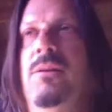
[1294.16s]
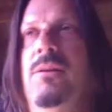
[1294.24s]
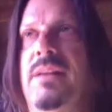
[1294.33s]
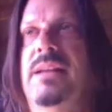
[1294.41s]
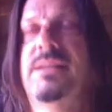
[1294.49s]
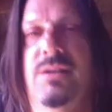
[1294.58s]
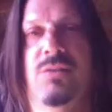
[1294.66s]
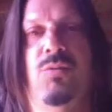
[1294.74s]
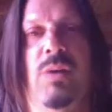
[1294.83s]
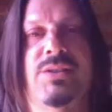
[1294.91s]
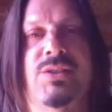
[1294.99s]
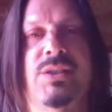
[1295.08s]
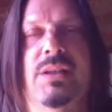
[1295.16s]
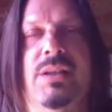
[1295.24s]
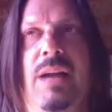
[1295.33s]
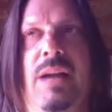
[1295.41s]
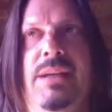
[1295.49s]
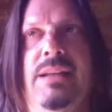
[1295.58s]
Good. That's a good question.
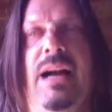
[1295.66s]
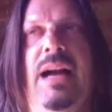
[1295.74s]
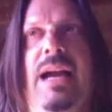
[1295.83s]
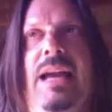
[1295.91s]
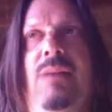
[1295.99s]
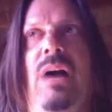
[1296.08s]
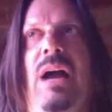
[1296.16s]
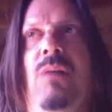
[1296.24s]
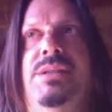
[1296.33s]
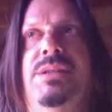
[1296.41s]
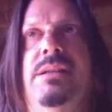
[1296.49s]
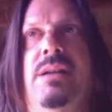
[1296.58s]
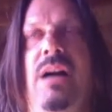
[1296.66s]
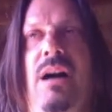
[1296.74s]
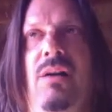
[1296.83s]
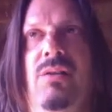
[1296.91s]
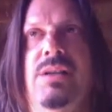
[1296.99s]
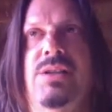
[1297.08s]
I mean, I was in
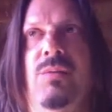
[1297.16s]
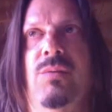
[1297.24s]
college.